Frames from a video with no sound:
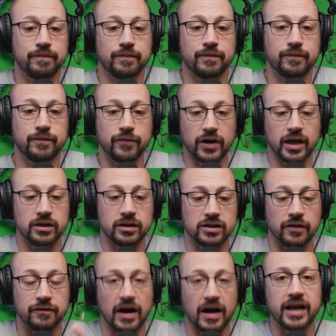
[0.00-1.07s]
friggin'
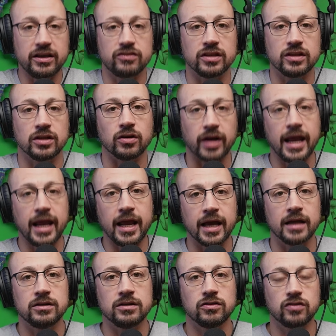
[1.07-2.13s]
device in their
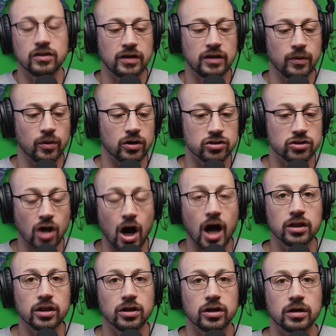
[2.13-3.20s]
hand since they were a
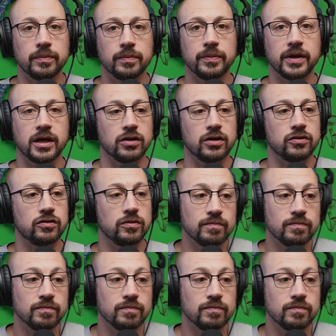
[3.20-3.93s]
toddler because